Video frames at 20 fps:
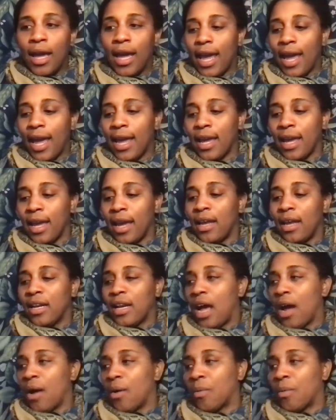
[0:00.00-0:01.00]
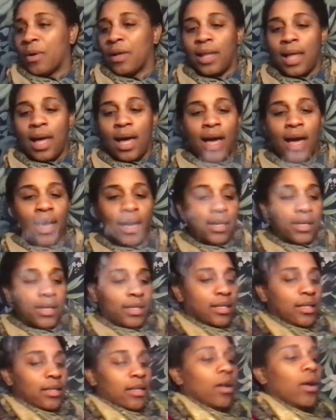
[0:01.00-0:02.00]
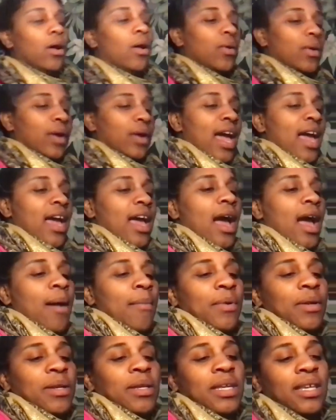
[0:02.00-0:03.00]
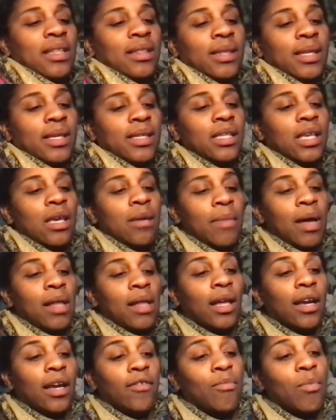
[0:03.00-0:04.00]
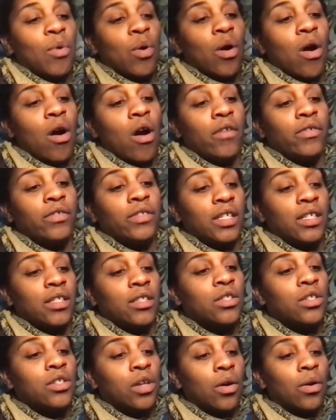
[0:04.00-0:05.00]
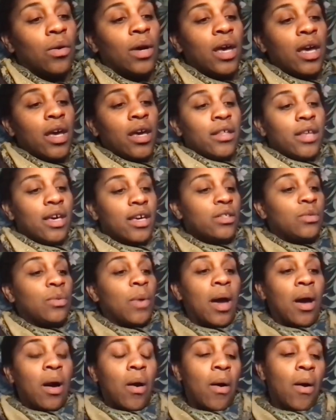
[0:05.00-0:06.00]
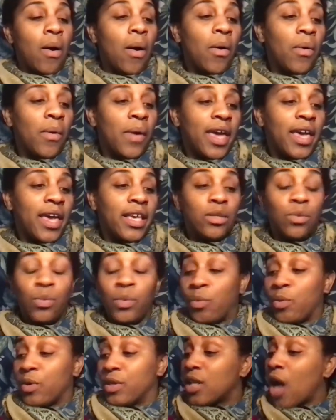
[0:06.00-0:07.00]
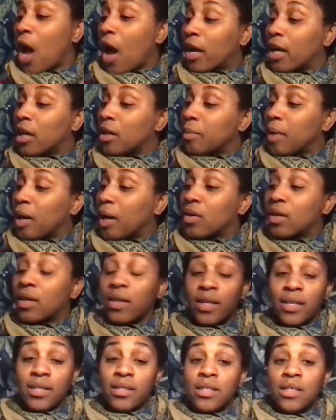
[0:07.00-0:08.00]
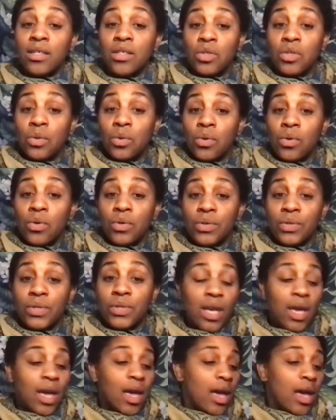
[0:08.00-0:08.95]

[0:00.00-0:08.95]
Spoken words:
And I realized, okay, I'm going to need this in my life more often. So that's why I always, when we're talking about cleansing tools,